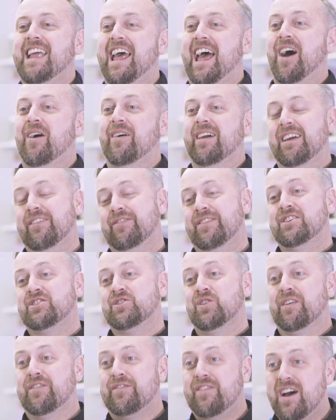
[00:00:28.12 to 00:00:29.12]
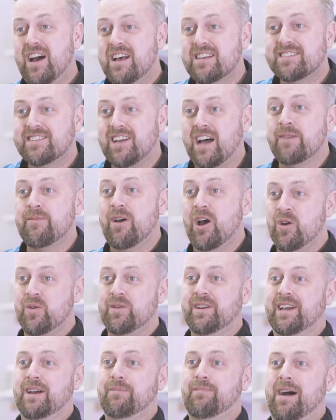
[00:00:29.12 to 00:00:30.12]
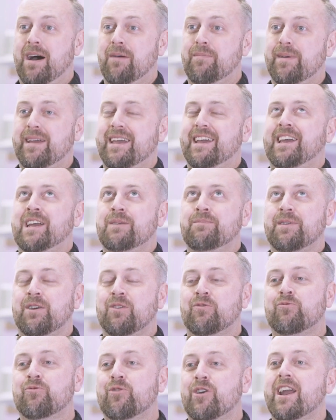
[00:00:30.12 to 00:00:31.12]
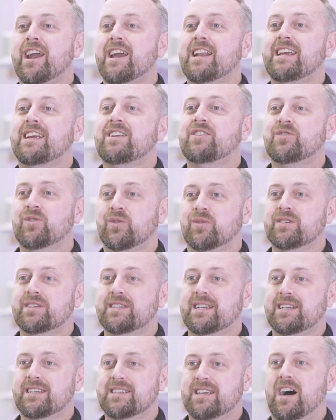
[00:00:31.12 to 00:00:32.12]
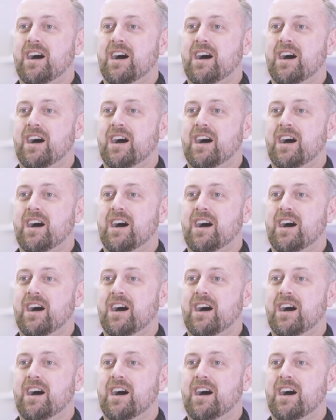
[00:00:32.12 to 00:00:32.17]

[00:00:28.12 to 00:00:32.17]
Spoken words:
Now, if it's your first time owning a puppy, it can be a really daunting